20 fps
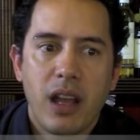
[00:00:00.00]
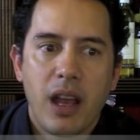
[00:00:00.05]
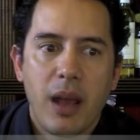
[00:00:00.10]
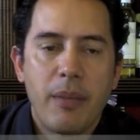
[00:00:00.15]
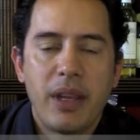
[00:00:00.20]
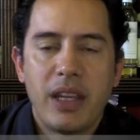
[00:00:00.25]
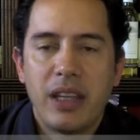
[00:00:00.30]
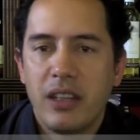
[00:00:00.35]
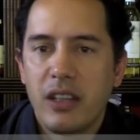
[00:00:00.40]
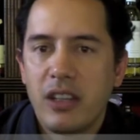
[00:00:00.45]

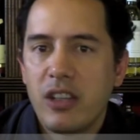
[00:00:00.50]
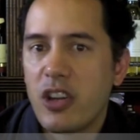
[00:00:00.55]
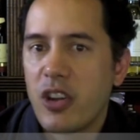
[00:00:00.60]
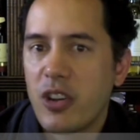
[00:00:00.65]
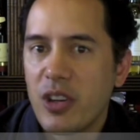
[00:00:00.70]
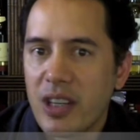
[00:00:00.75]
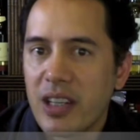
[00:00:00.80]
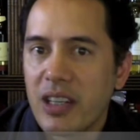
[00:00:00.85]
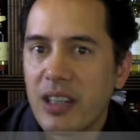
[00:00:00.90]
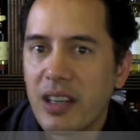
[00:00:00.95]
you
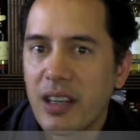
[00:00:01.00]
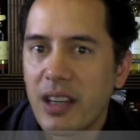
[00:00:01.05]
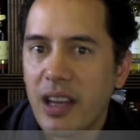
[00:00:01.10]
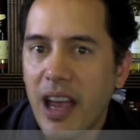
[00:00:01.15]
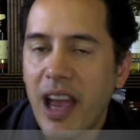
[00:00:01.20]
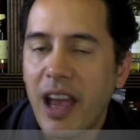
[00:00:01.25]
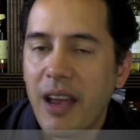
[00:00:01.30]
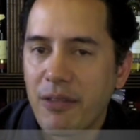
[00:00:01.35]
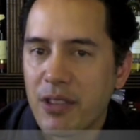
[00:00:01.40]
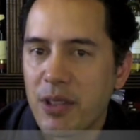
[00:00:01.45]
don't
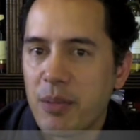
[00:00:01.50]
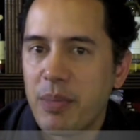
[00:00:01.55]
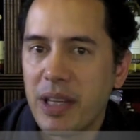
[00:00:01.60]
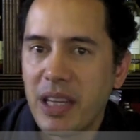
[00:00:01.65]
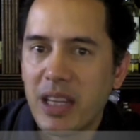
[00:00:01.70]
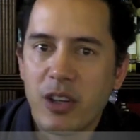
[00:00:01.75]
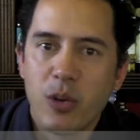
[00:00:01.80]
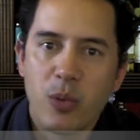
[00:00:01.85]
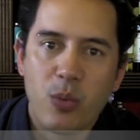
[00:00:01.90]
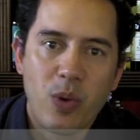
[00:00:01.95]
have to
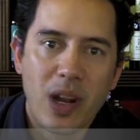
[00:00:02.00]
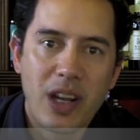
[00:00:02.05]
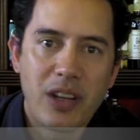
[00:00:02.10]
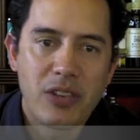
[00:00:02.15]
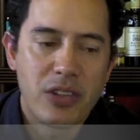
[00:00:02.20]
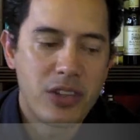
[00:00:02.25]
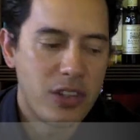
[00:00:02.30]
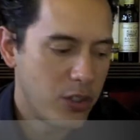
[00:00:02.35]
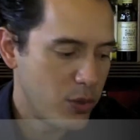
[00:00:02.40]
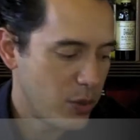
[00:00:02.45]
be in a
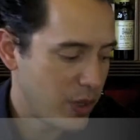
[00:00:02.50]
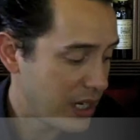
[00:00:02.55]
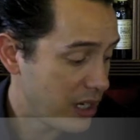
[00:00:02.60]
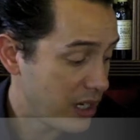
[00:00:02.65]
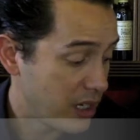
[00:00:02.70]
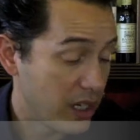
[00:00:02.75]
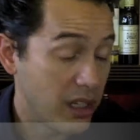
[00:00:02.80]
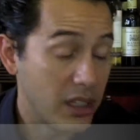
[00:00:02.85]
rush to drink it.